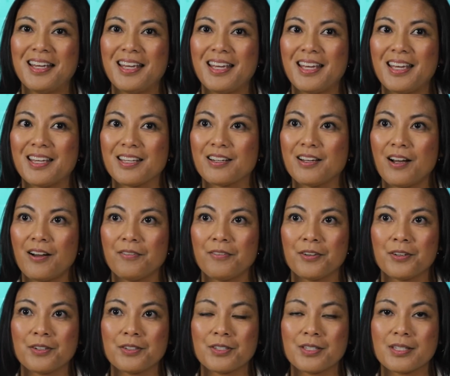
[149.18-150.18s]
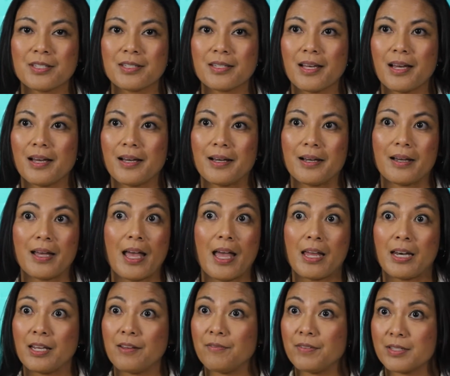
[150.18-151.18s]
It covers
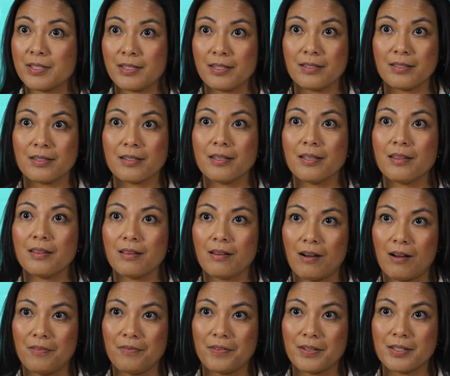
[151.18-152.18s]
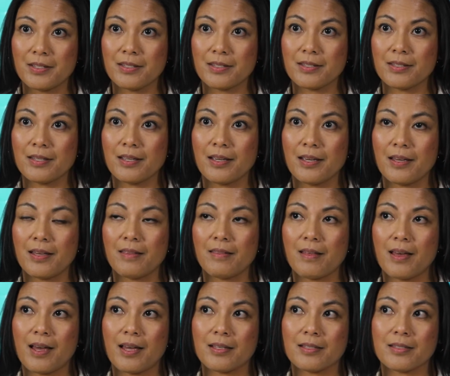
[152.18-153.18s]
any visit in the office, and
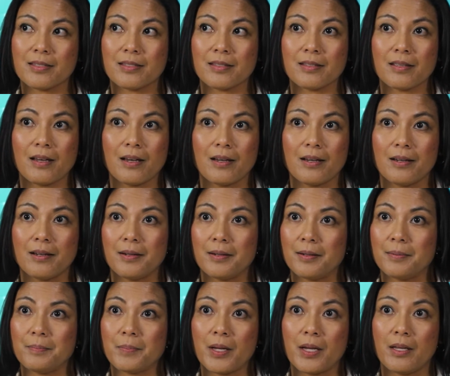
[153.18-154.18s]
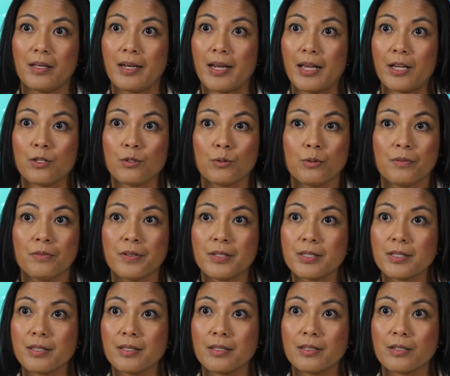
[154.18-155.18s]
that's an annual
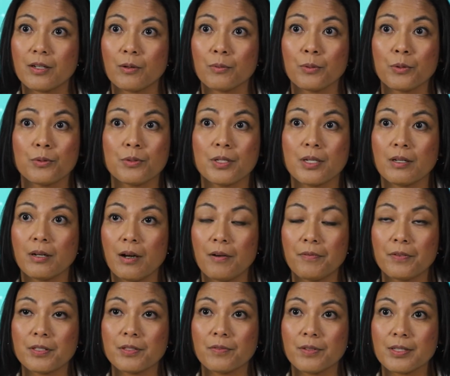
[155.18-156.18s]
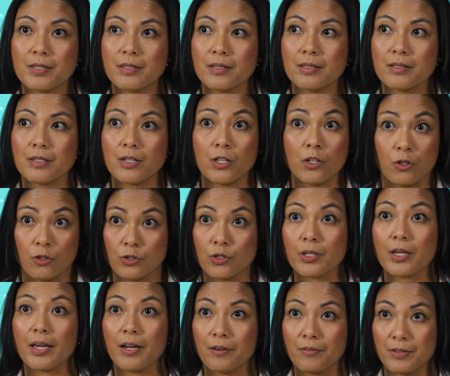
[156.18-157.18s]
visit, a routine office visit, an
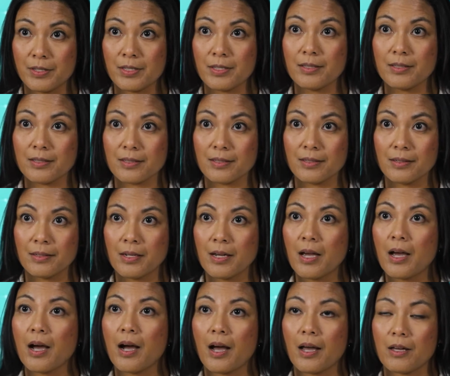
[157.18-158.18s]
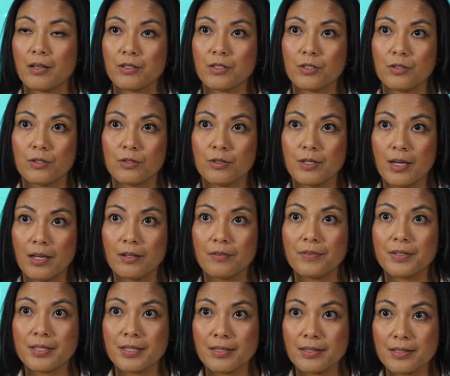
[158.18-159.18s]
urgent care visit. I also do
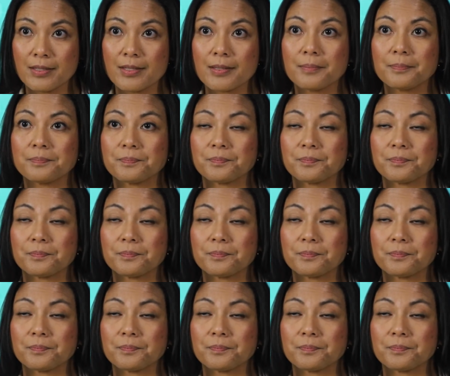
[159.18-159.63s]
televisits.